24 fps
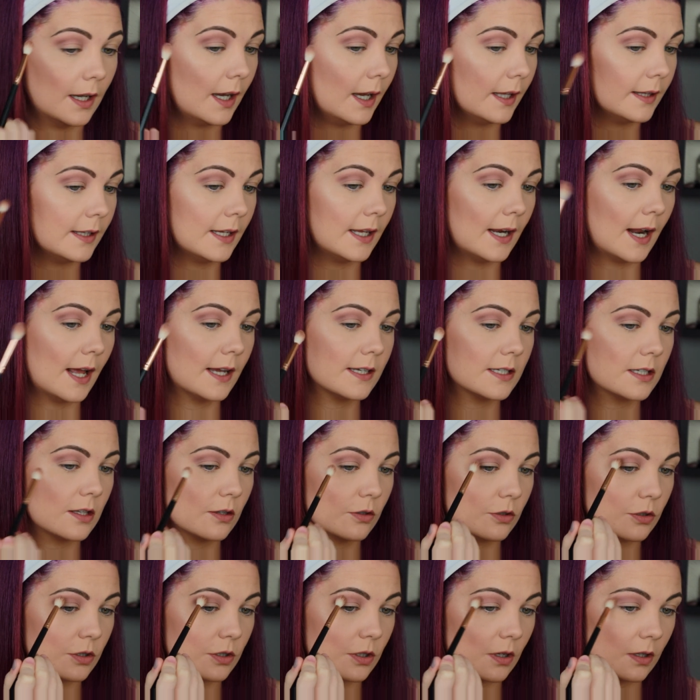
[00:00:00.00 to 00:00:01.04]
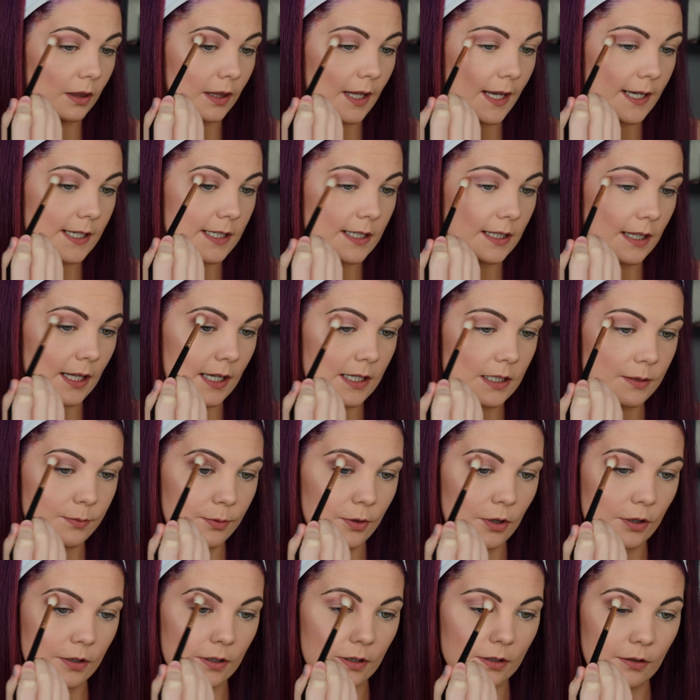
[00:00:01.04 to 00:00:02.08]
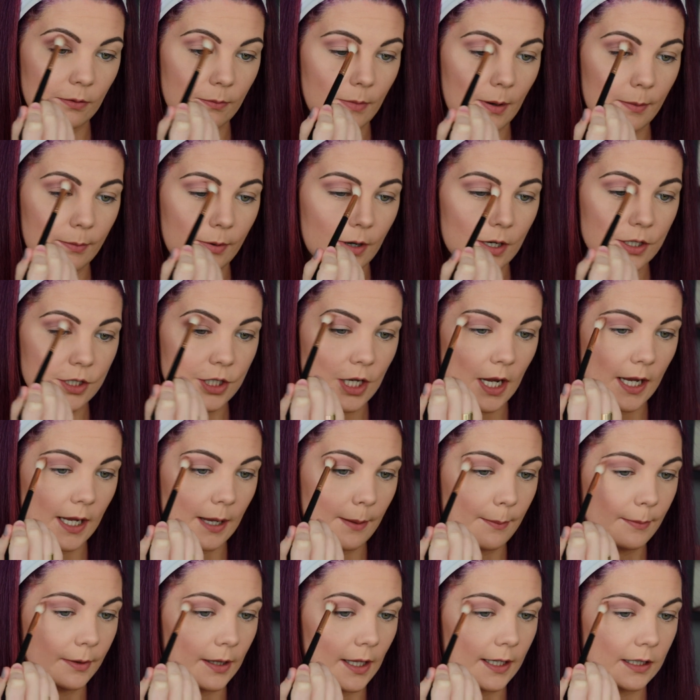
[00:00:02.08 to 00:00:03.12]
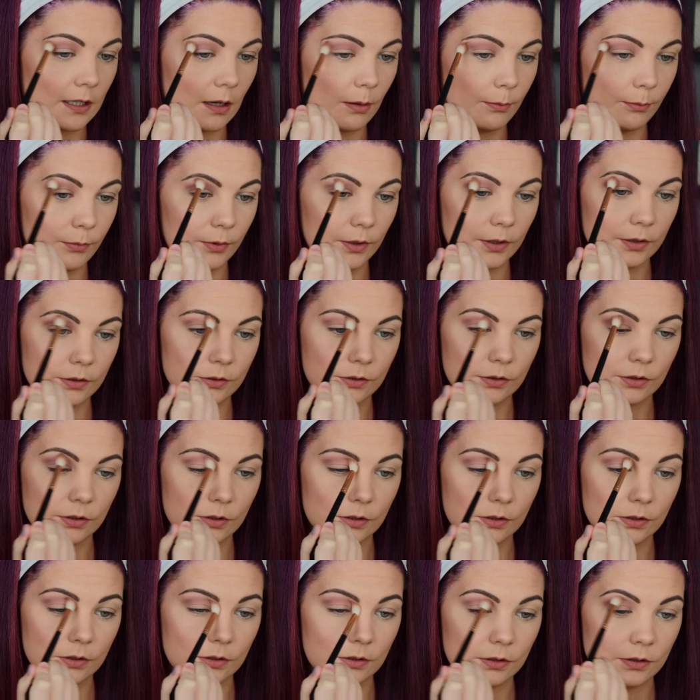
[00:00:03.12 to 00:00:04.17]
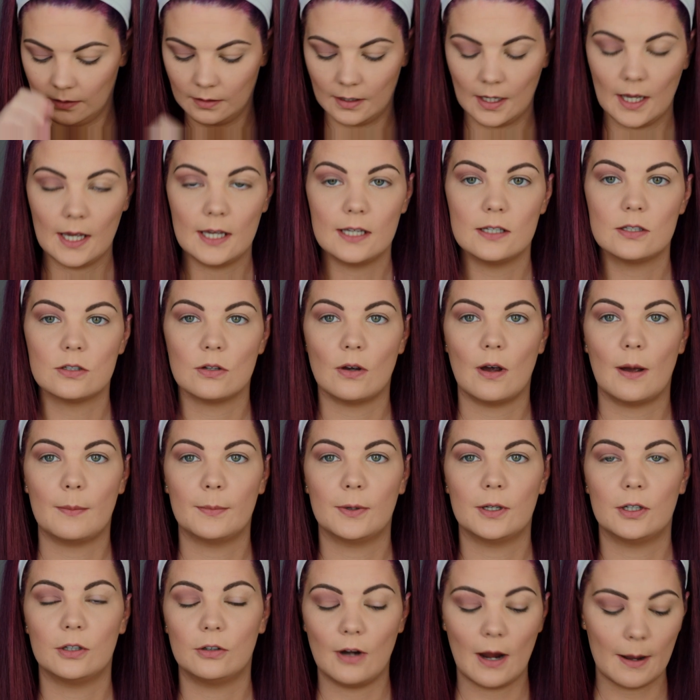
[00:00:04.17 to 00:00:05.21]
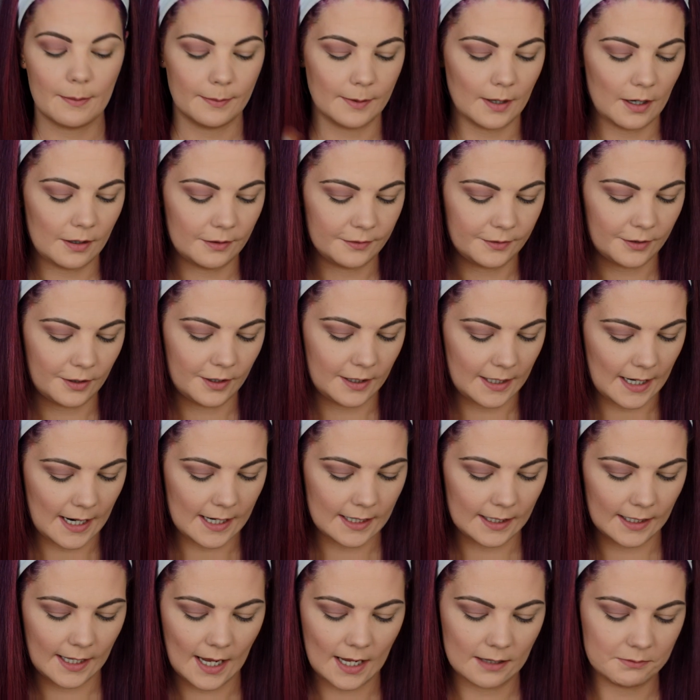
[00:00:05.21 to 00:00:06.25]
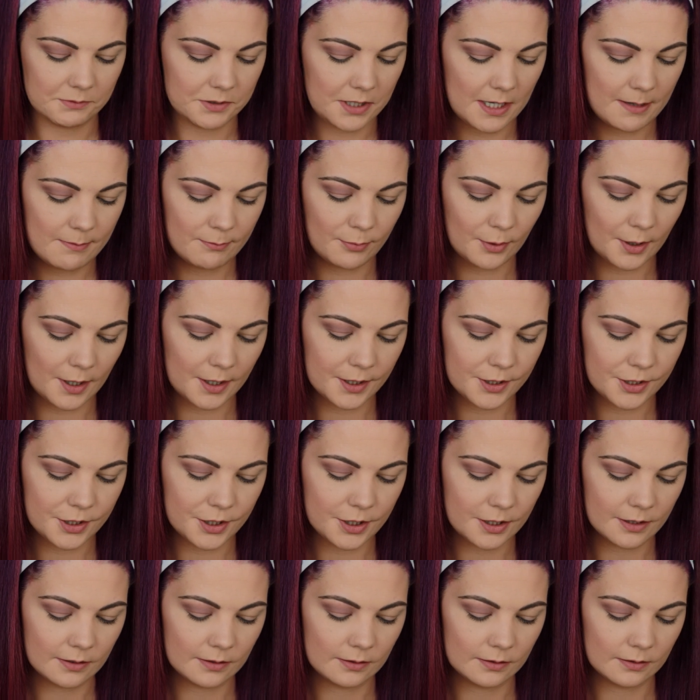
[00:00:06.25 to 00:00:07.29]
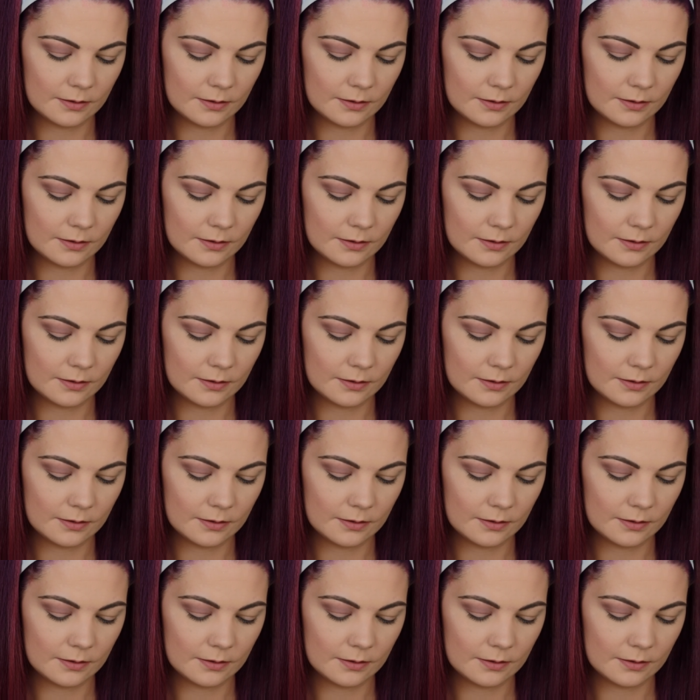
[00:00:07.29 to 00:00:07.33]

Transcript: And then as there's less and less product on my brush, I can blend upwards. Okay, so I'm going to grab the R39 again, same brush.